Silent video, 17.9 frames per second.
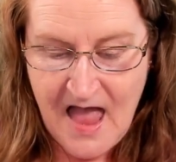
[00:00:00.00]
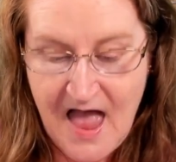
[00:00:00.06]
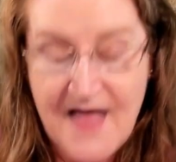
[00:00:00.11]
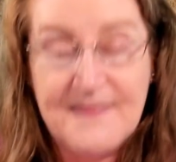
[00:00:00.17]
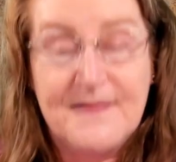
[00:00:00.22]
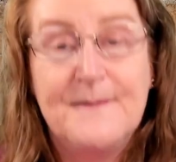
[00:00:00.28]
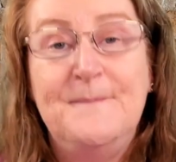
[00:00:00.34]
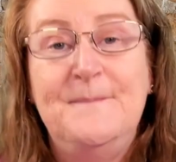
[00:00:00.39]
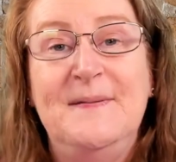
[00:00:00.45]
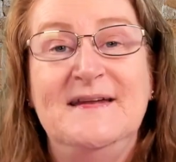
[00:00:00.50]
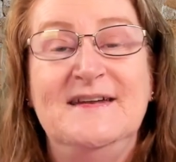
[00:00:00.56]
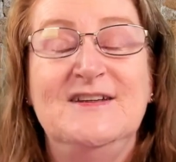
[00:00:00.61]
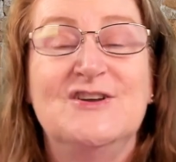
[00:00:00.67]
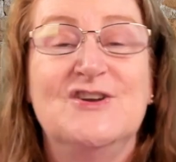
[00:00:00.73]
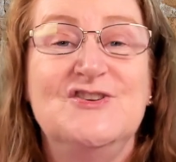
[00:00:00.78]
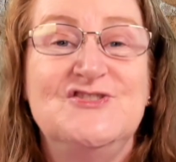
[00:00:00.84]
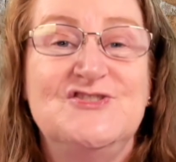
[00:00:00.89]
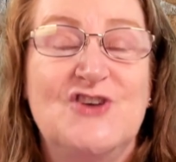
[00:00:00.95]
The
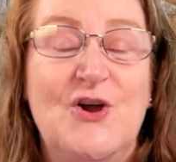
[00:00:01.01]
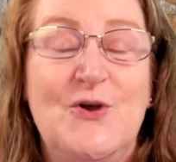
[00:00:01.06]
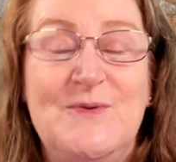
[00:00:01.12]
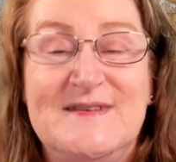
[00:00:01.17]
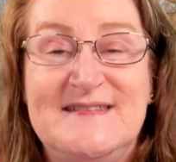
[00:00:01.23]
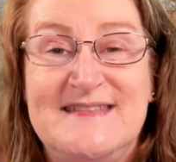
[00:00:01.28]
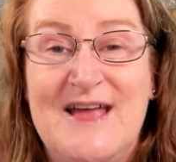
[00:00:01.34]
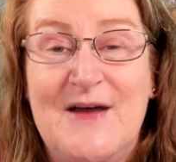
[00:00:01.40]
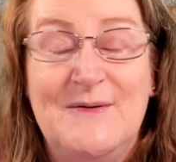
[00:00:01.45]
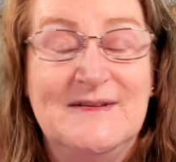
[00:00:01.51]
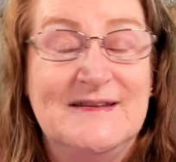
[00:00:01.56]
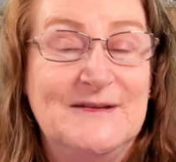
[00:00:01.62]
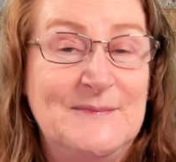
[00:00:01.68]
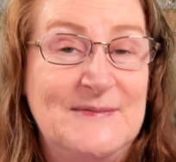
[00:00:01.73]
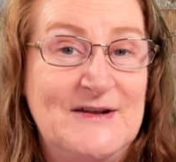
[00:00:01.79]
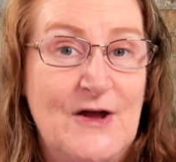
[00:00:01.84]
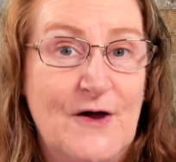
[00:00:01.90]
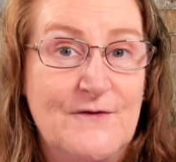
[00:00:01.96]
Bendigo show is now a little
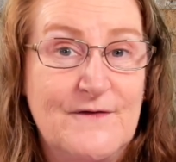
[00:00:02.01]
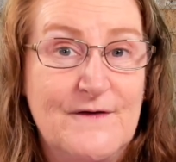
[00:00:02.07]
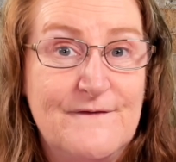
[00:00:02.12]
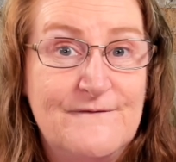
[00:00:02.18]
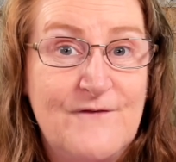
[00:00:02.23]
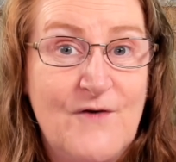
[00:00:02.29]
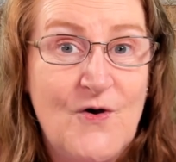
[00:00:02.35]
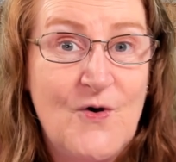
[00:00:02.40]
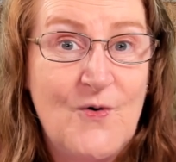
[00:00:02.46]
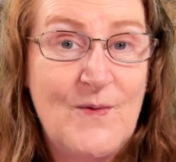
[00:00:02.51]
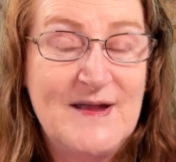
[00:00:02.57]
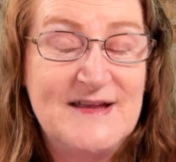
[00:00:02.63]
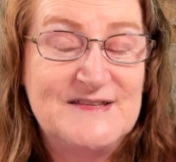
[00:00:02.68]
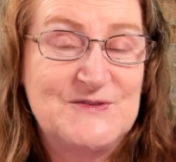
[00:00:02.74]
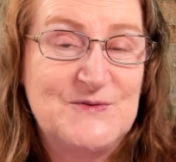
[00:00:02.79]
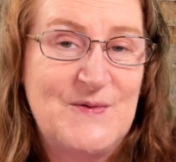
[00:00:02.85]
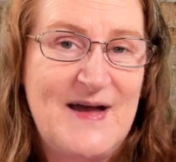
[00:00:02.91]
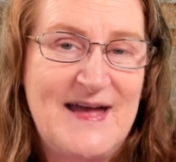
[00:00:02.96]
bit over 4
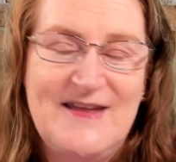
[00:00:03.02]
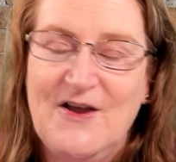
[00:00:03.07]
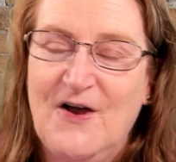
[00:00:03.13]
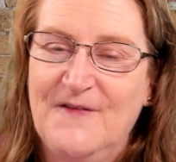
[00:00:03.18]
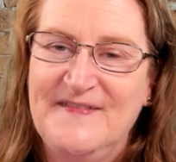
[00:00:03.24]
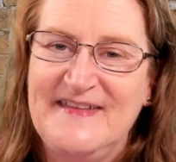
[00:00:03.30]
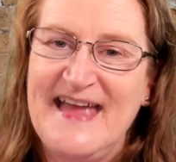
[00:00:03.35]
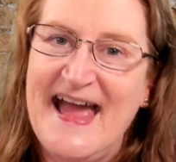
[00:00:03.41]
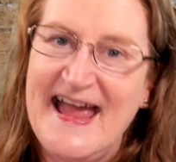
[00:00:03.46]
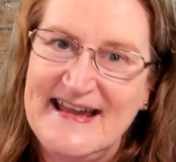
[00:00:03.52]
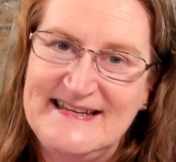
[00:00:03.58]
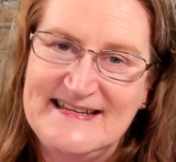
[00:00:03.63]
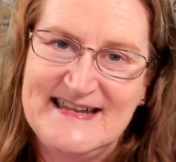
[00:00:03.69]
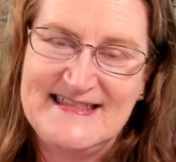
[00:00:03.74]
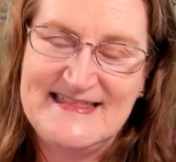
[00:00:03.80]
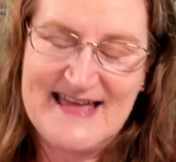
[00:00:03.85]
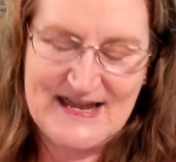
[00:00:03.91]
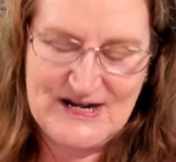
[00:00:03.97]
weeks away on the
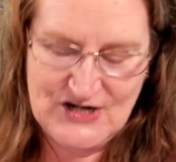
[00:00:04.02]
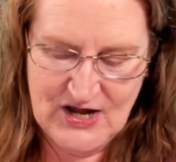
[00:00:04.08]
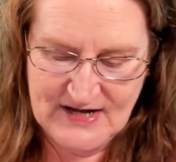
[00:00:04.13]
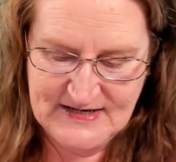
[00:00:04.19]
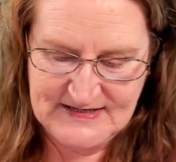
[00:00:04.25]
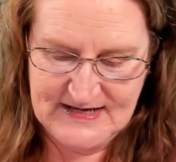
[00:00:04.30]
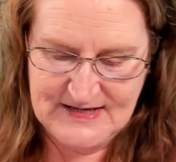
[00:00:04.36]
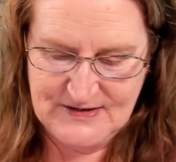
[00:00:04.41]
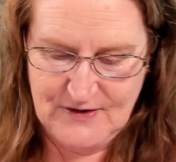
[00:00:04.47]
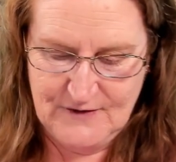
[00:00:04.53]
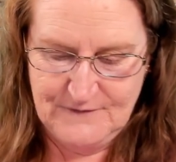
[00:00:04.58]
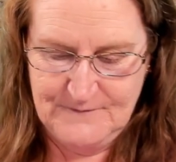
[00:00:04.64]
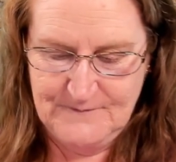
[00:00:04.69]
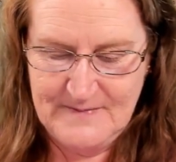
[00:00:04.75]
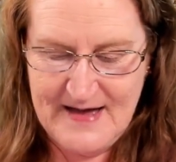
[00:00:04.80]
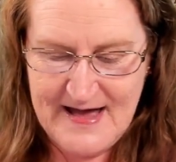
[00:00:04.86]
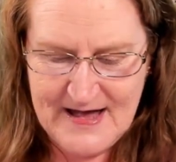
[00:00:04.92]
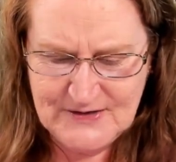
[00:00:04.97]
18th and 19th of
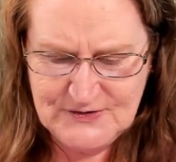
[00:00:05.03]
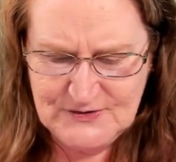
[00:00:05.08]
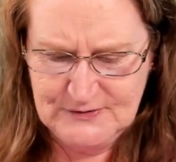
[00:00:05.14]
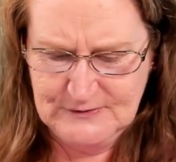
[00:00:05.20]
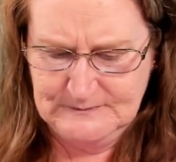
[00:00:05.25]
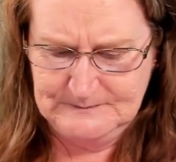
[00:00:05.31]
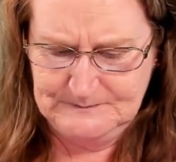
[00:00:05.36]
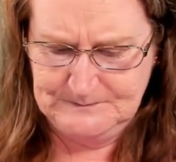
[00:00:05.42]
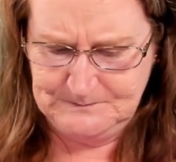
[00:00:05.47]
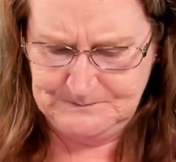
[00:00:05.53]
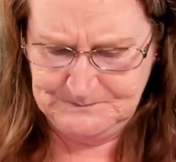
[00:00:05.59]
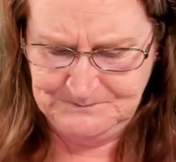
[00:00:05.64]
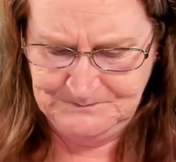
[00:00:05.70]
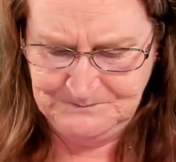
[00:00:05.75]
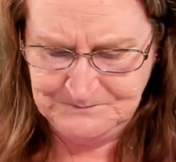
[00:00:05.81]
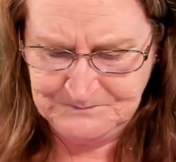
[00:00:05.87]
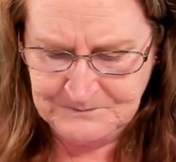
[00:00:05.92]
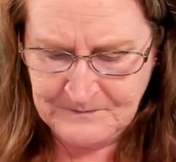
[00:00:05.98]
March.
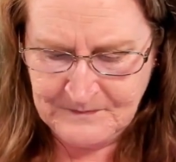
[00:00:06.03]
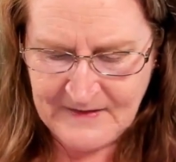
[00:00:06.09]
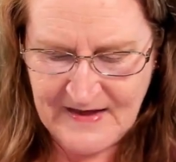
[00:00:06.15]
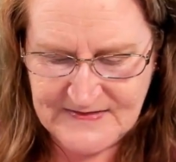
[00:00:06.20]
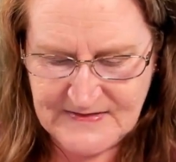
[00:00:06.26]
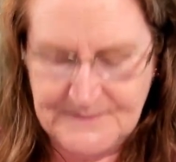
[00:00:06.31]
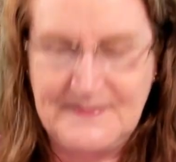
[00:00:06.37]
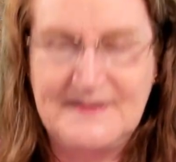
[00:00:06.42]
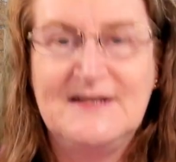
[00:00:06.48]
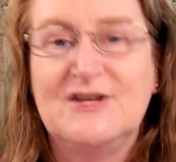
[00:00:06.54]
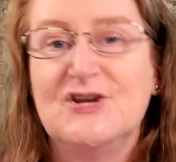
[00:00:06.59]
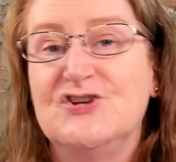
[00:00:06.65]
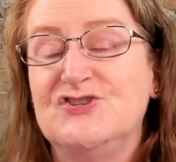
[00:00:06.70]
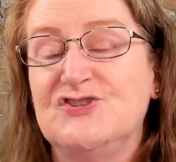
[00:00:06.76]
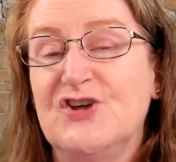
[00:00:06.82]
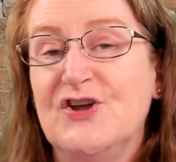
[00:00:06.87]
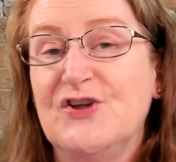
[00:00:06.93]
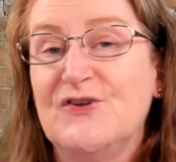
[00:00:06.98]
At the Bendigo
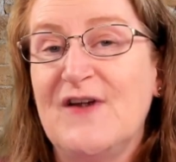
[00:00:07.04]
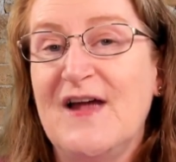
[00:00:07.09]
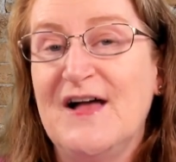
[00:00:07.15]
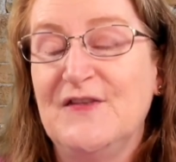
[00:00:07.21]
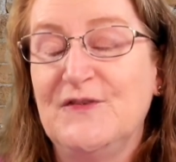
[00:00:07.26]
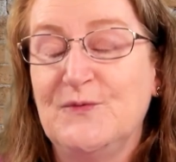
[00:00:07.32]
Showgrounds,